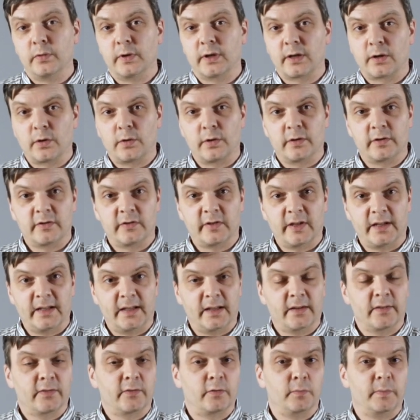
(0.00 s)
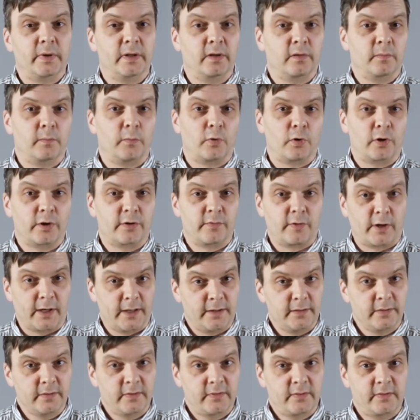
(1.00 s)
encourage Elias to build more
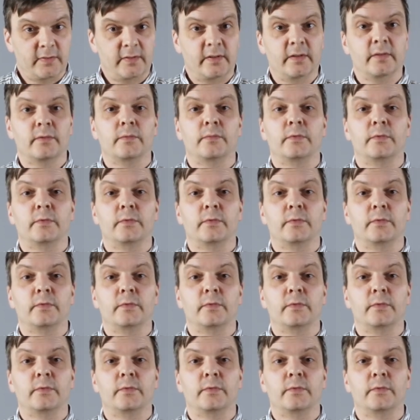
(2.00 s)
dryers.